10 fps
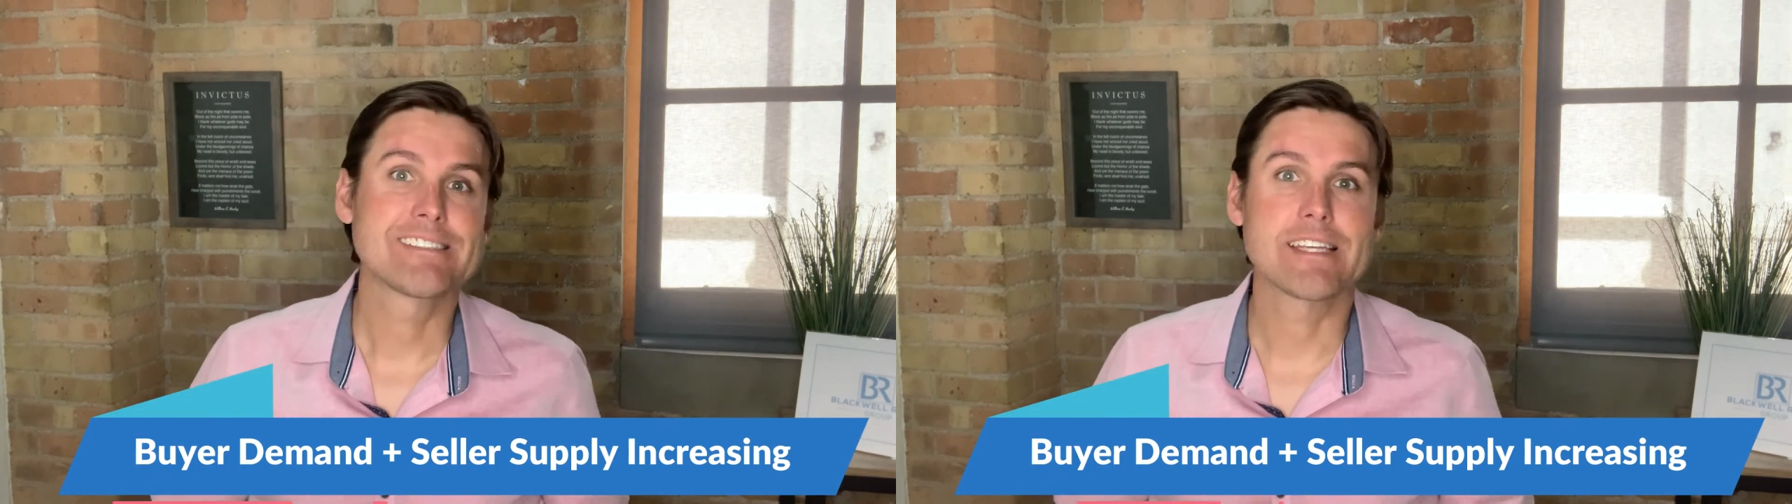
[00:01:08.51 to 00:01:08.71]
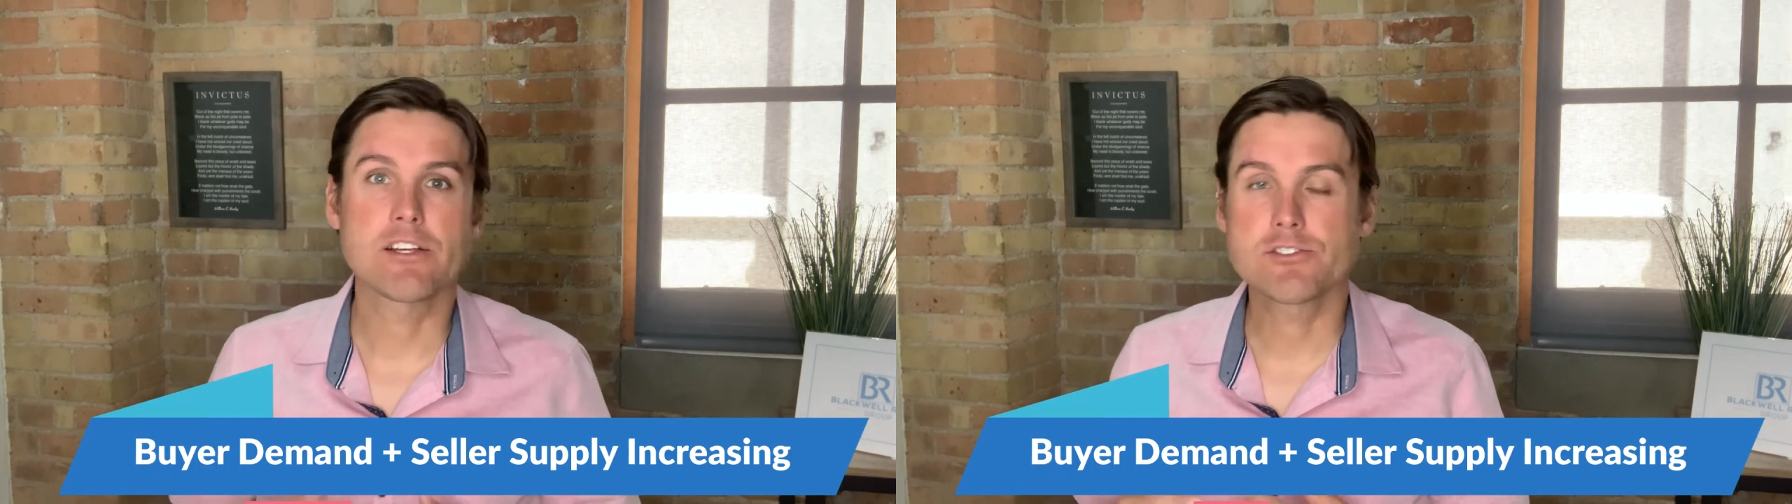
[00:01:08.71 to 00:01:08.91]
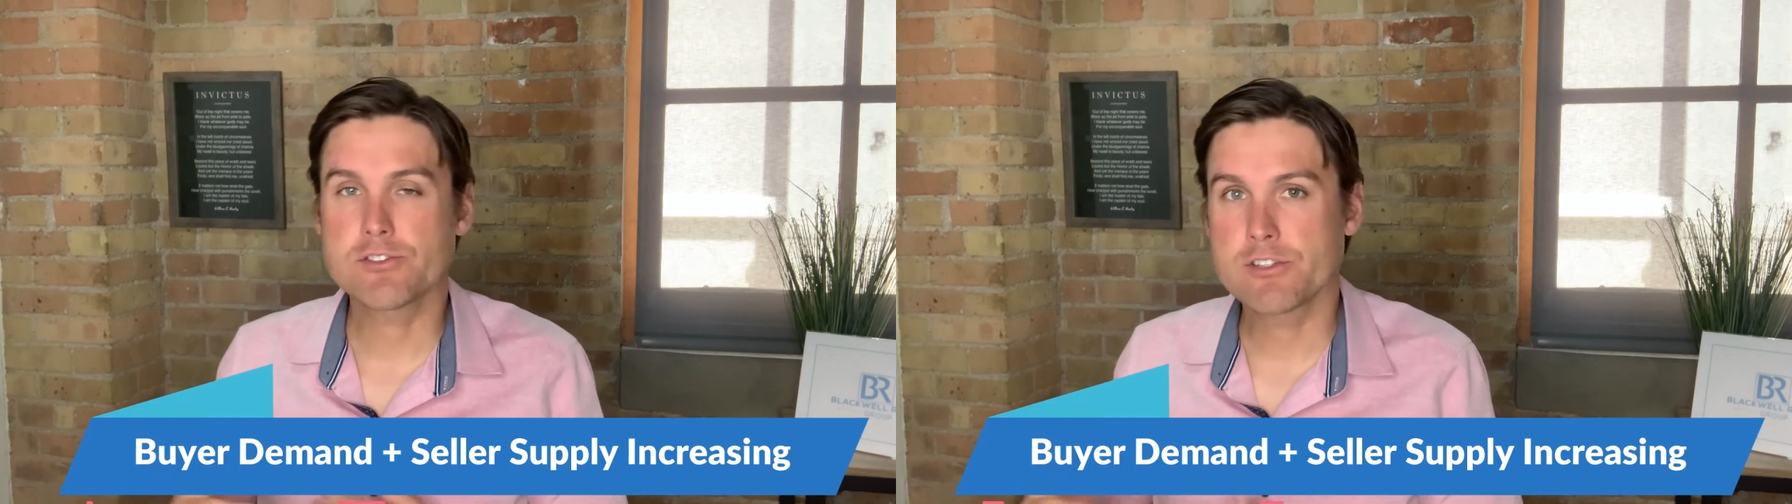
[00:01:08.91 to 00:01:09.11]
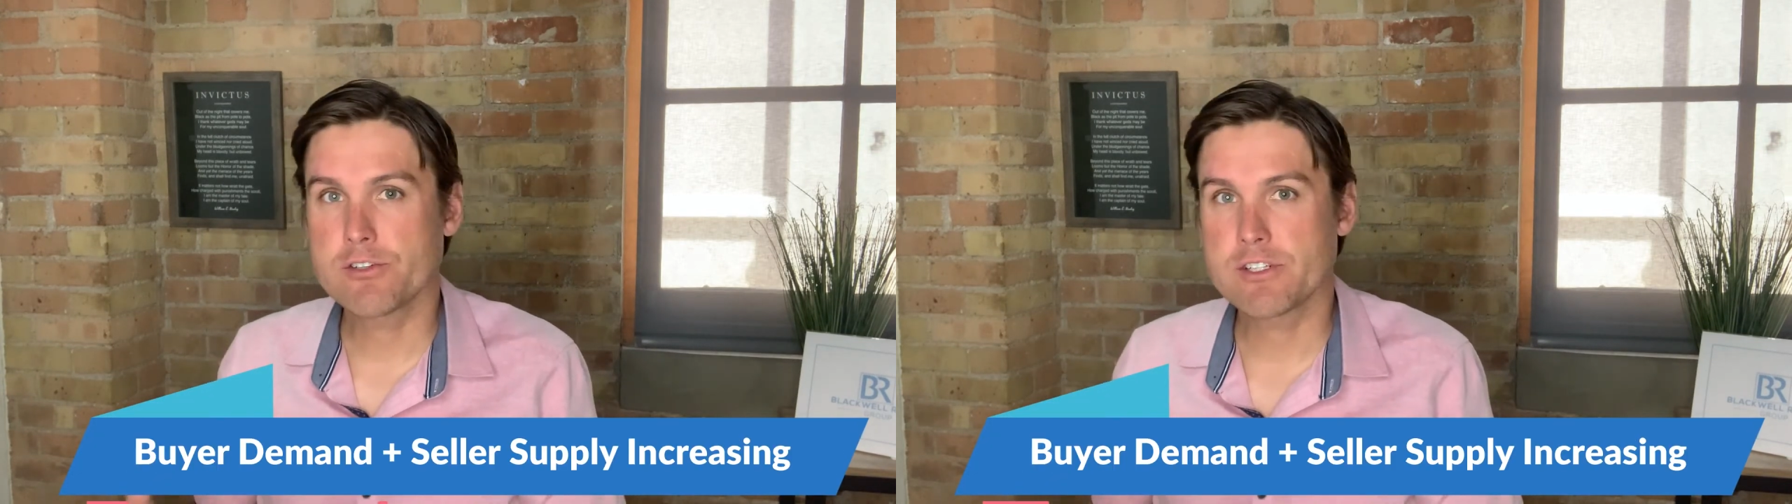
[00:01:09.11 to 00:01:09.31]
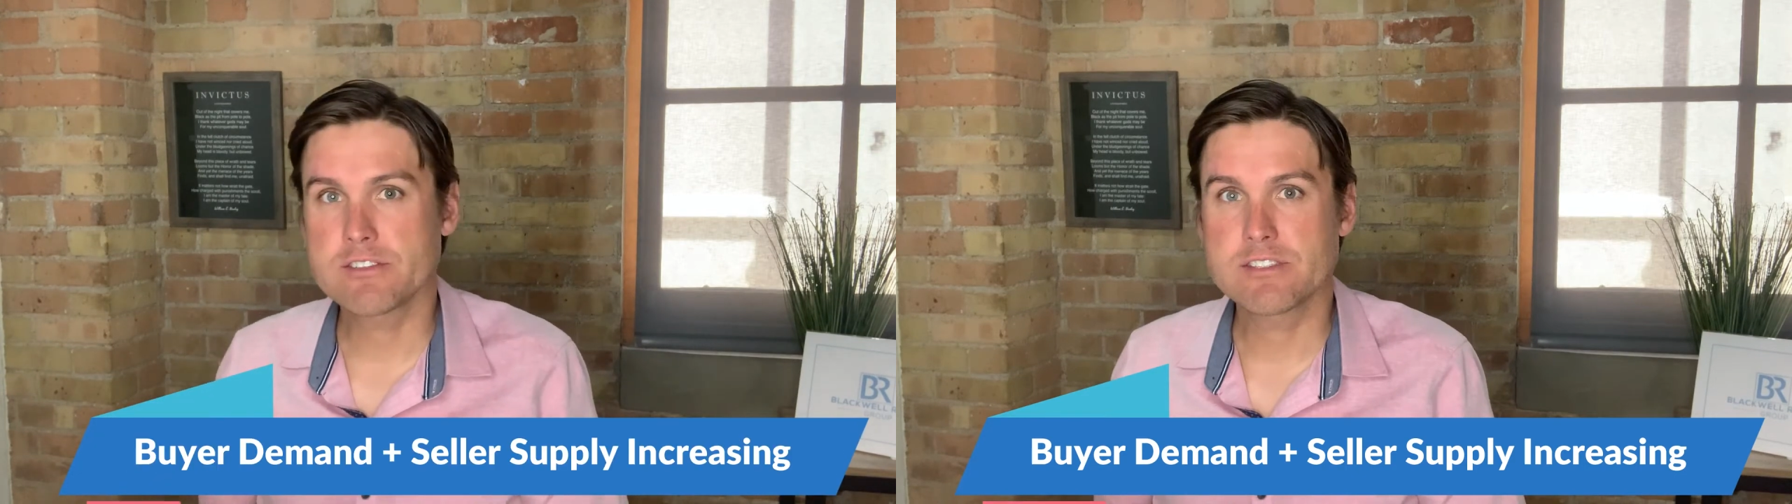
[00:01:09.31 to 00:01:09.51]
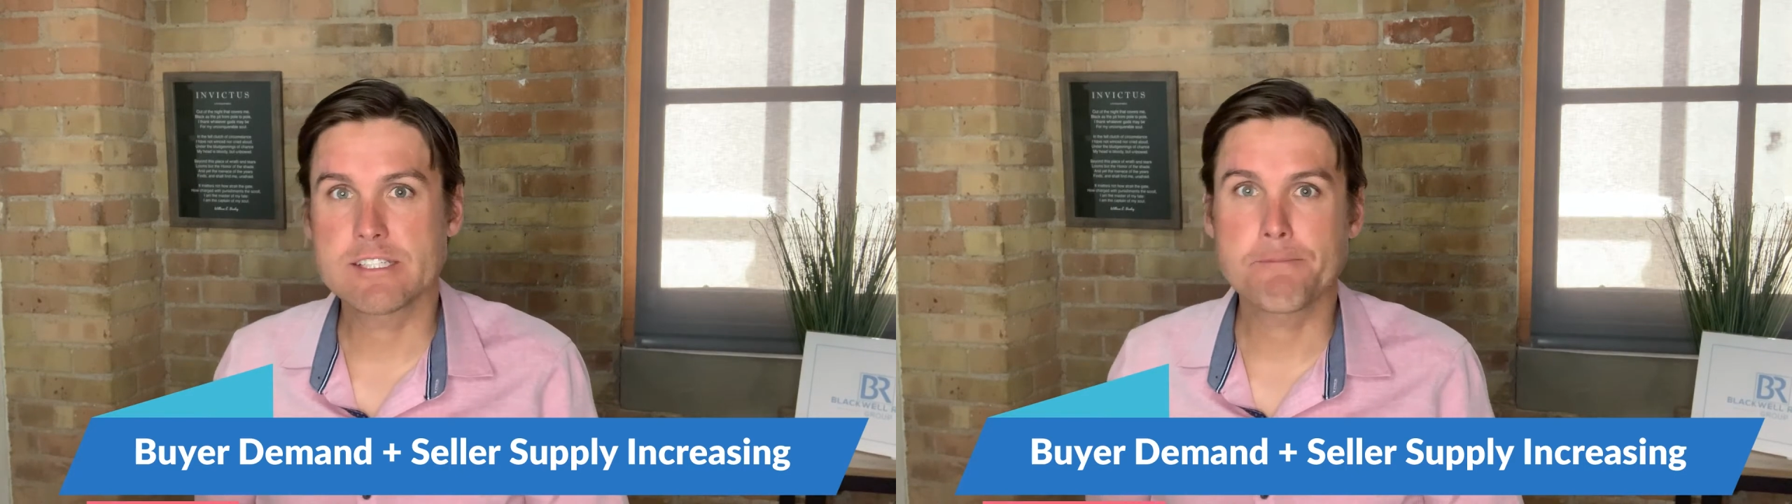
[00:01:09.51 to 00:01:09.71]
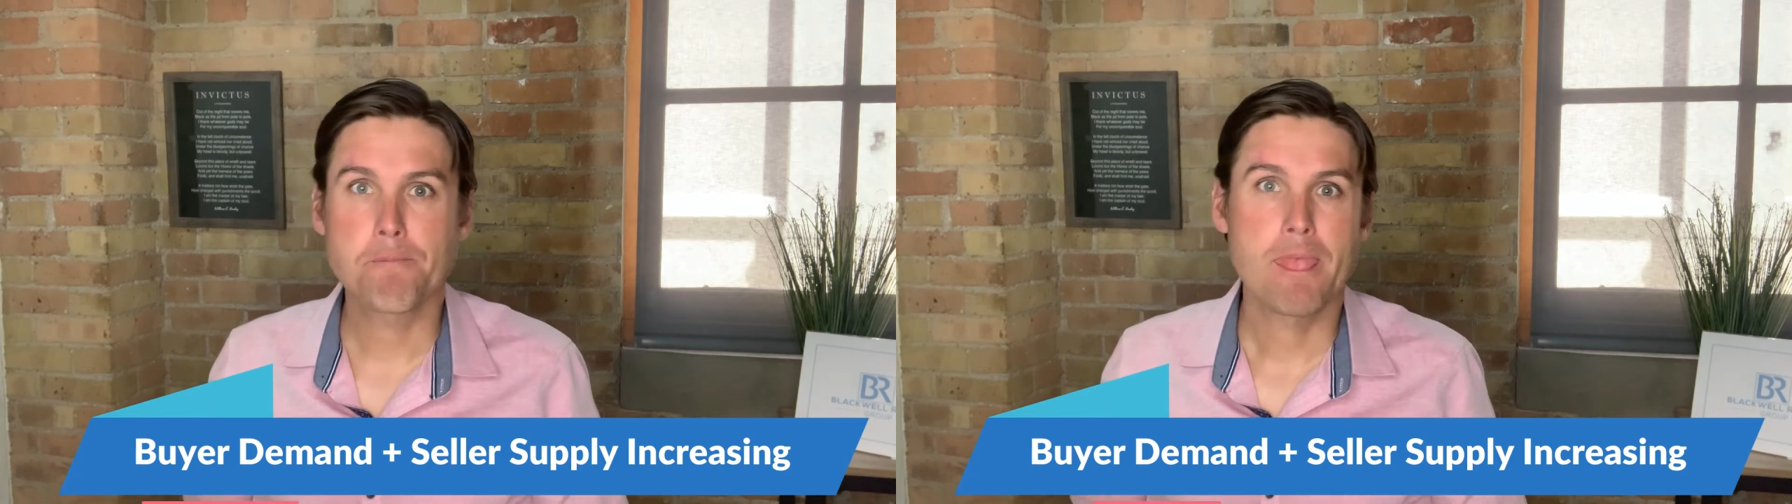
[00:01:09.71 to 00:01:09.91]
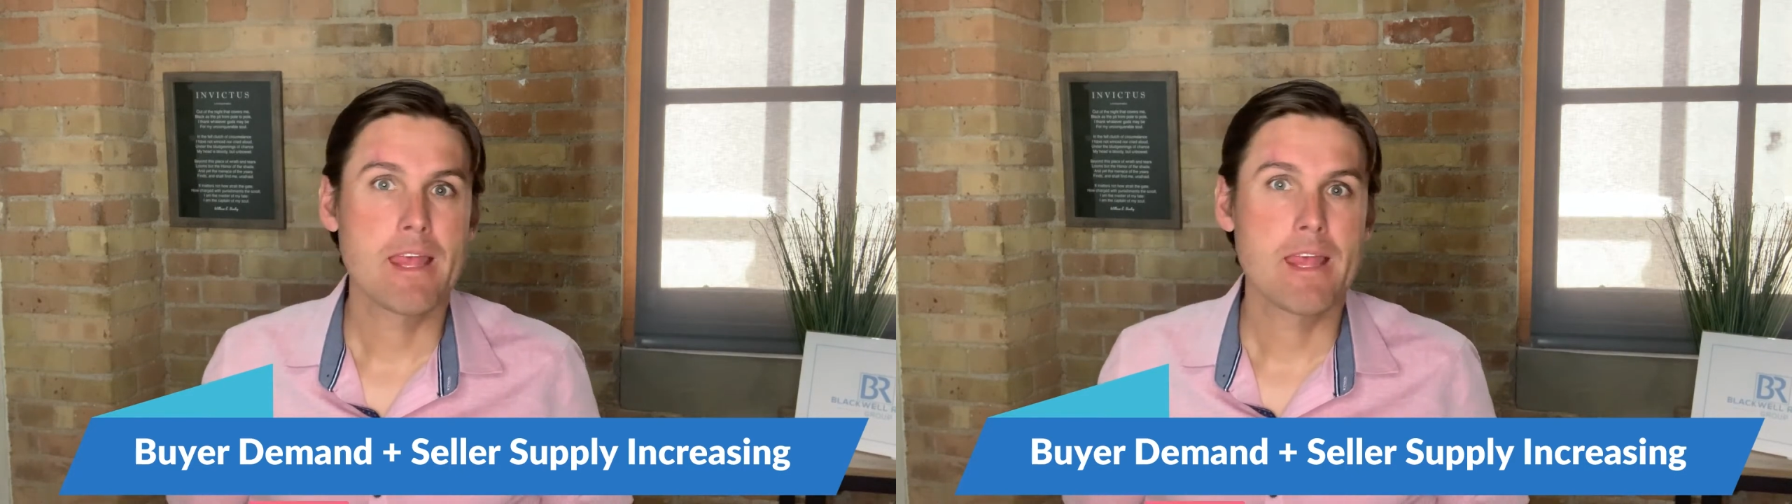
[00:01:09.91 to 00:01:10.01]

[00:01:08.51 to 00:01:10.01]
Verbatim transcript: sales are increasing